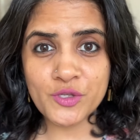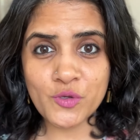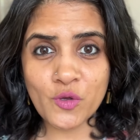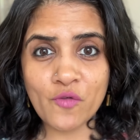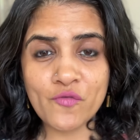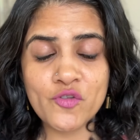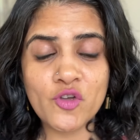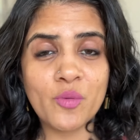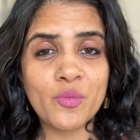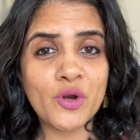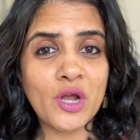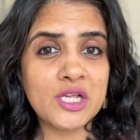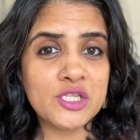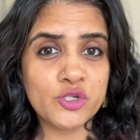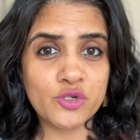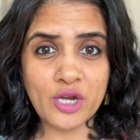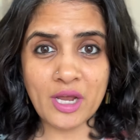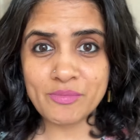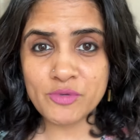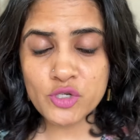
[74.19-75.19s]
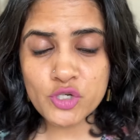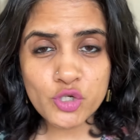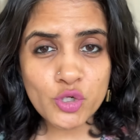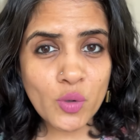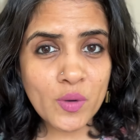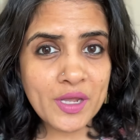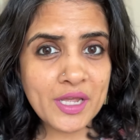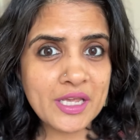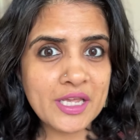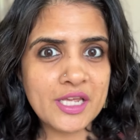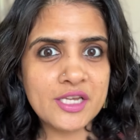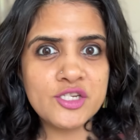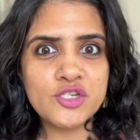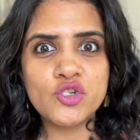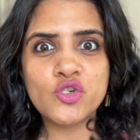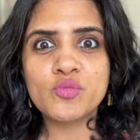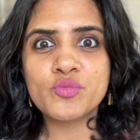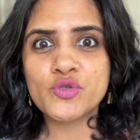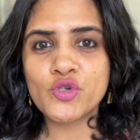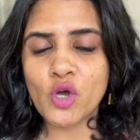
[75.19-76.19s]
of your bra straps showing in
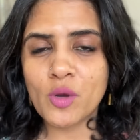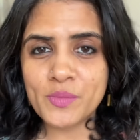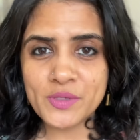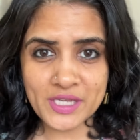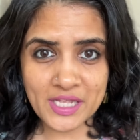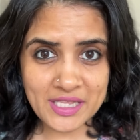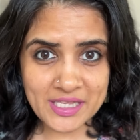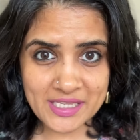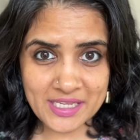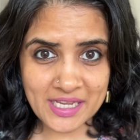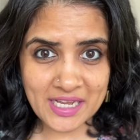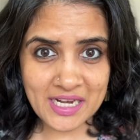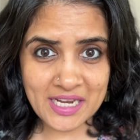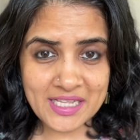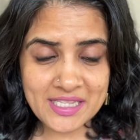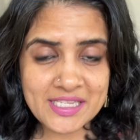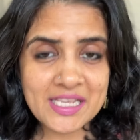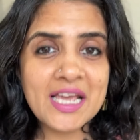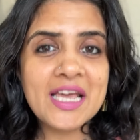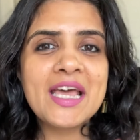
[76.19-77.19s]
tube tops and singlets.